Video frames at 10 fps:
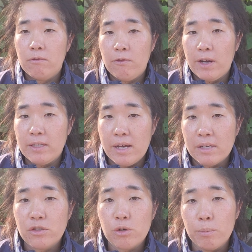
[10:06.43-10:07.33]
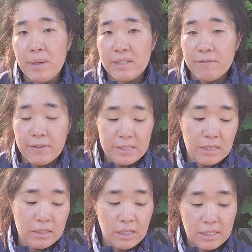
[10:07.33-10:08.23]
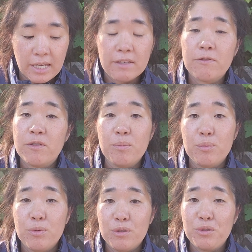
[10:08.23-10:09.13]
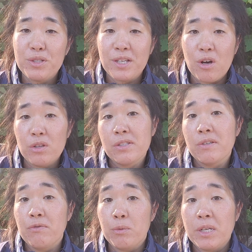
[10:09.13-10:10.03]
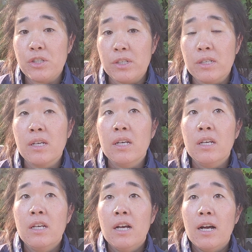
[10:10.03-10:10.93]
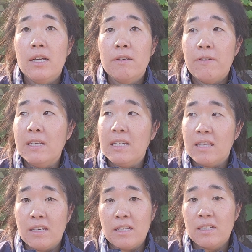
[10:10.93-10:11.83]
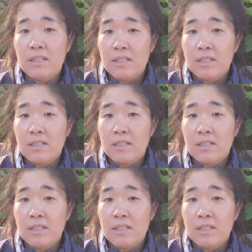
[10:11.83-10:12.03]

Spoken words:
financial benefit that they get from producing all this information. If anything,